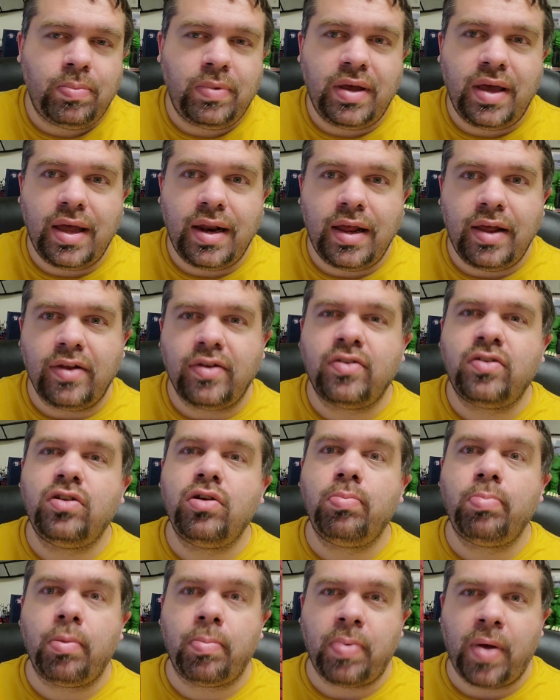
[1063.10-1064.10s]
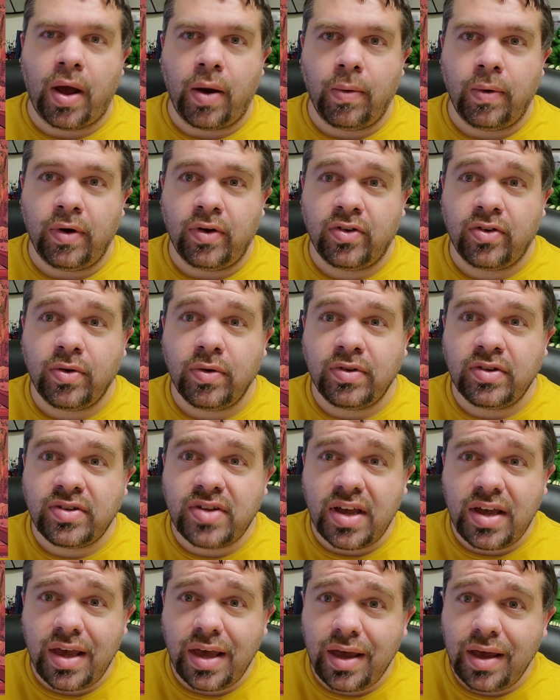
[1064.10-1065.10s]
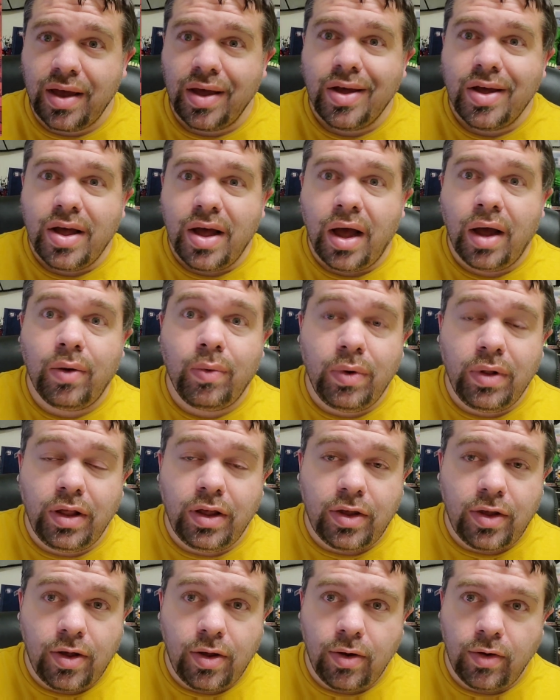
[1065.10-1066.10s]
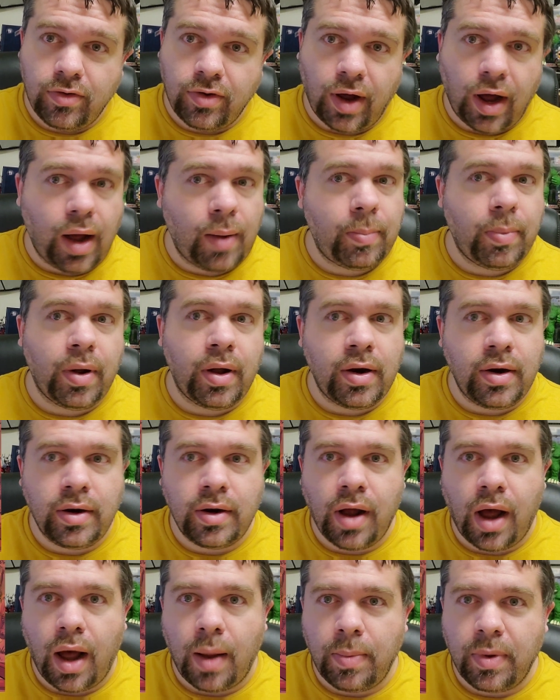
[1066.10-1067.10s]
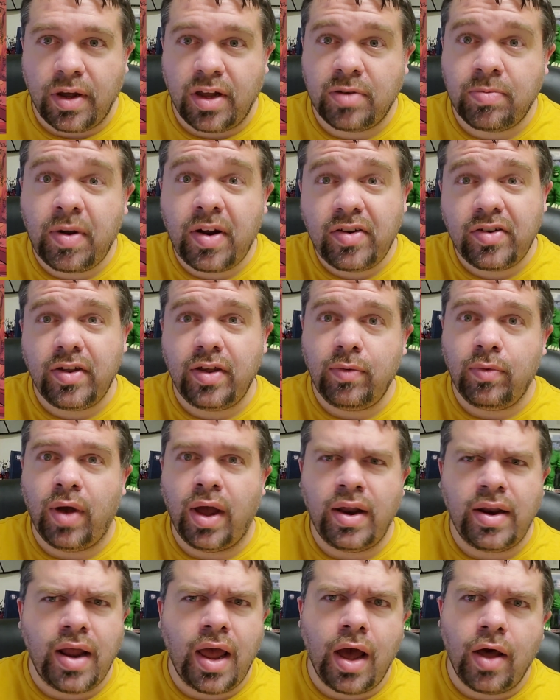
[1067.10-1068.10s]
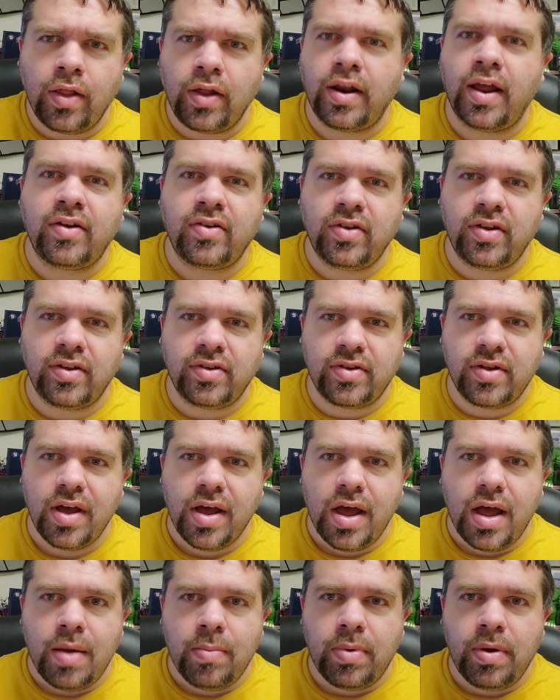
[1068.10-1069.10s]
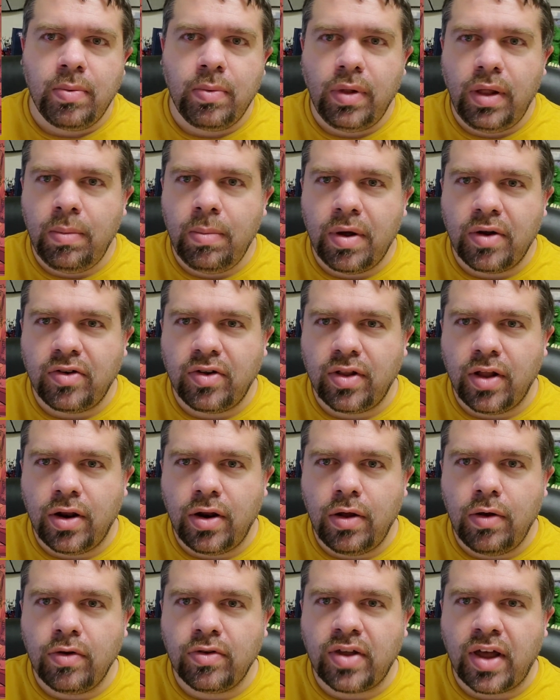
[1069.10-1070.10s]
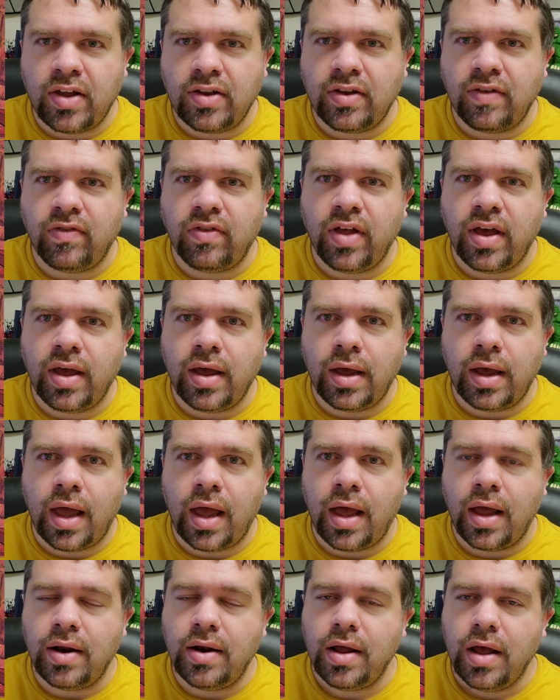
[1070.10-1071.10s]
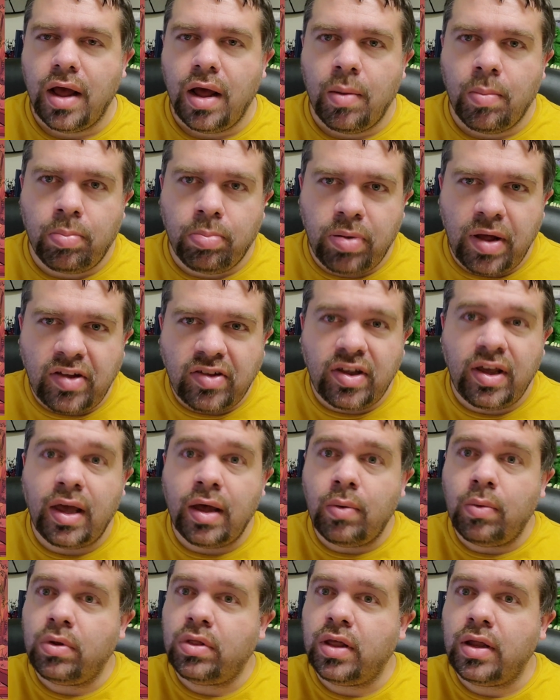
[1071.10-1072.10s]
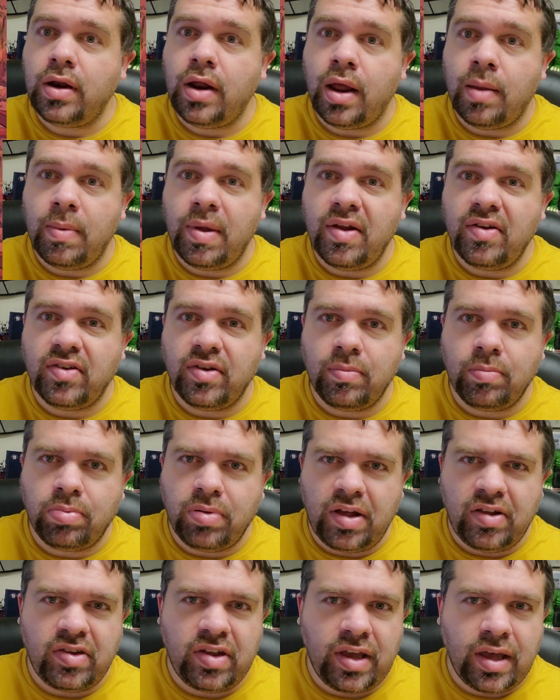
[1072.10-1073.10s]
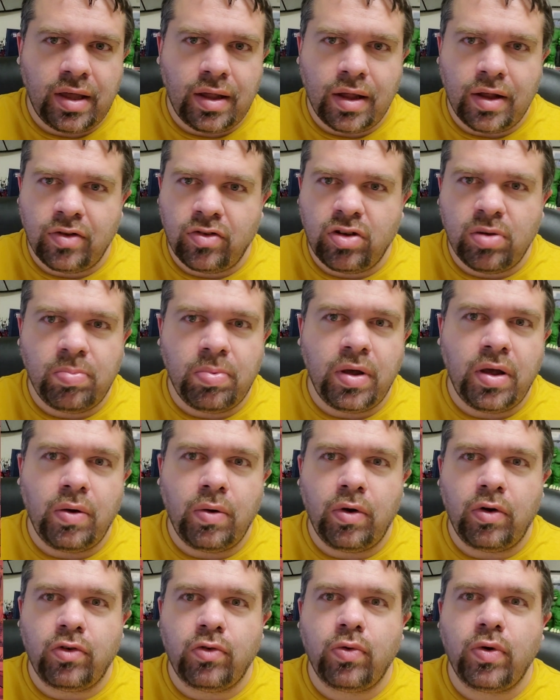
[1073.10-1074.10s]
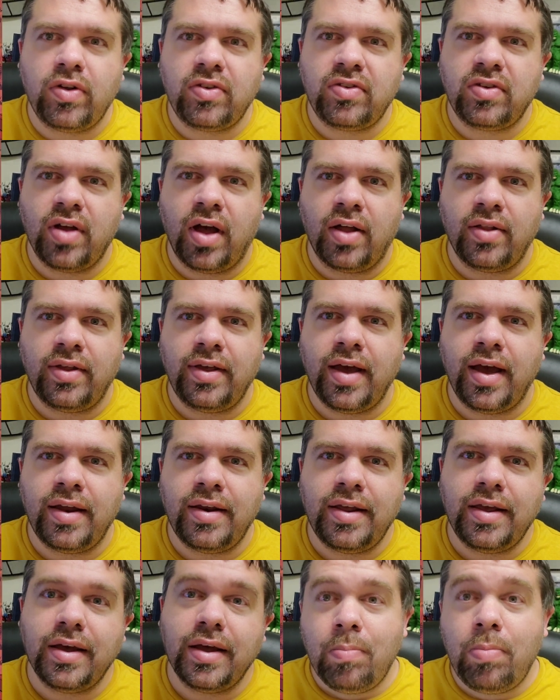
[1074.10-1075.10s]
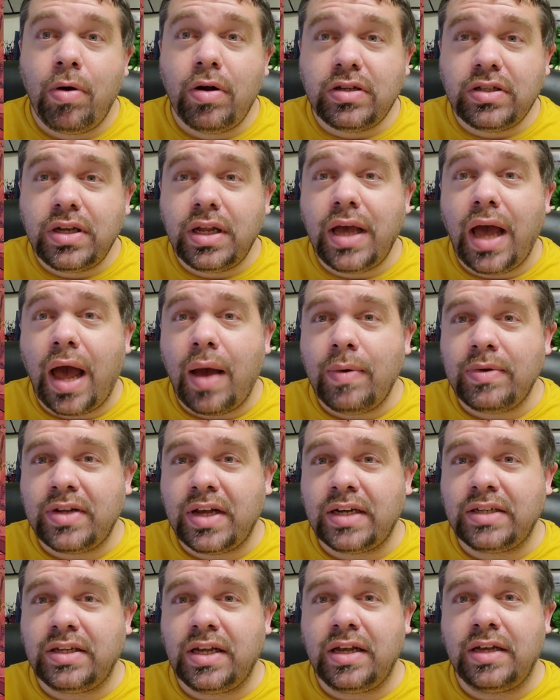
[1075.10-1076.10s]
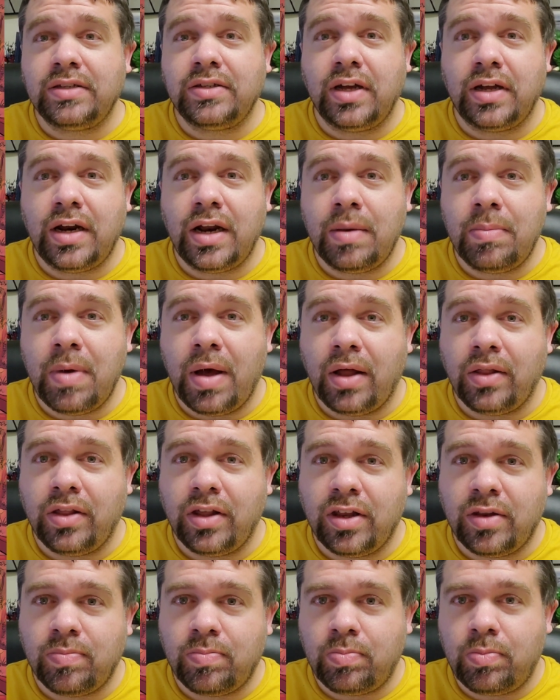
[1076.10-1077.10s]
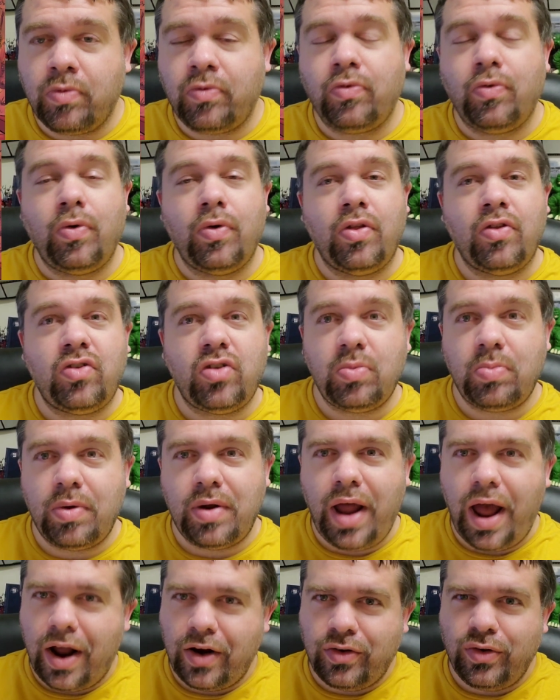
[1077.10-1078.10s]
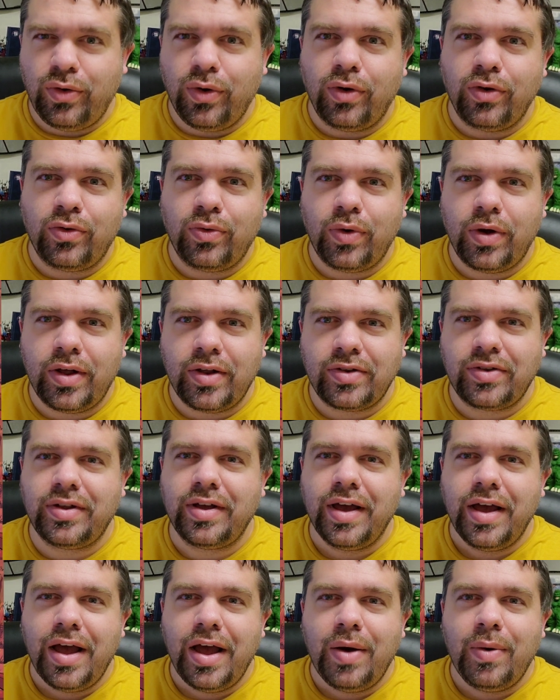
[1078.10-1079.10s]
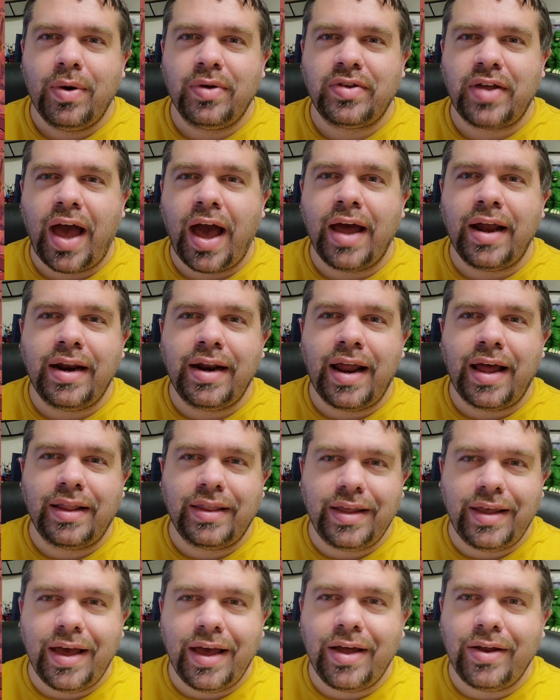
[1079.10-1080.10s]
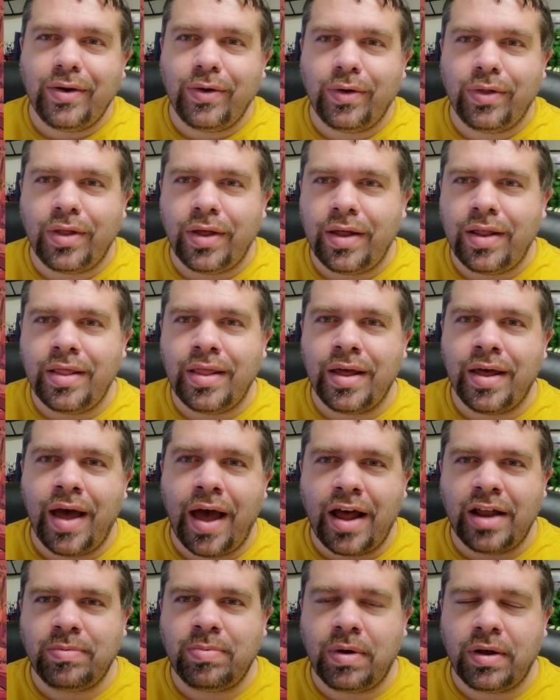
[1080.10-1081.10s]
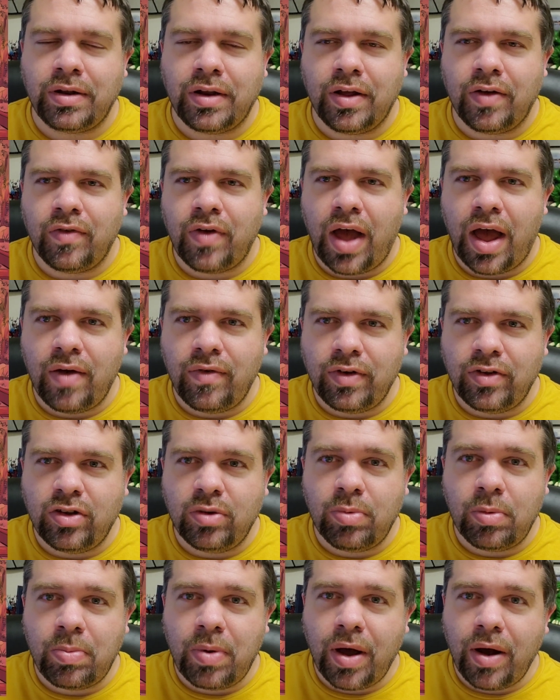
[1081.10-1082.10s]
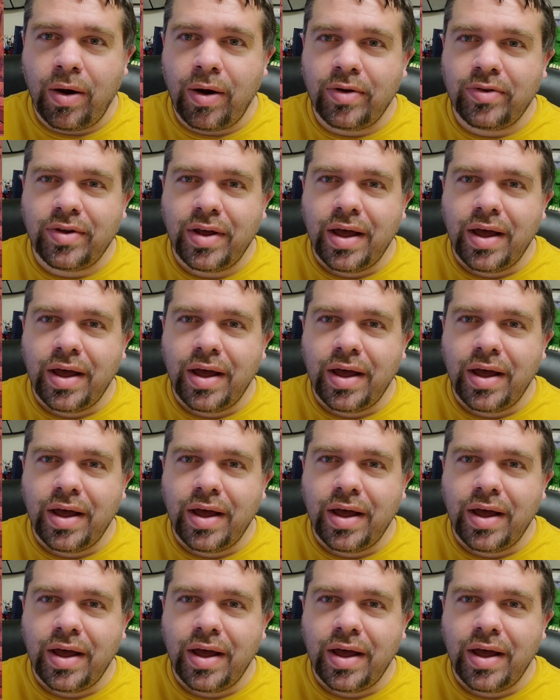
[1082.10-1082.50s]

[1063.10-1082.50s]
getting superpowers. So it's taking a really huge hot button topic, especially right now, that actually has been really much in the news as of late, and placing it within Image and placing a superhero twist on the idea. Personally, I was actually excited about this before the supernatural twist was added at the end, or the aspect of having superpowers.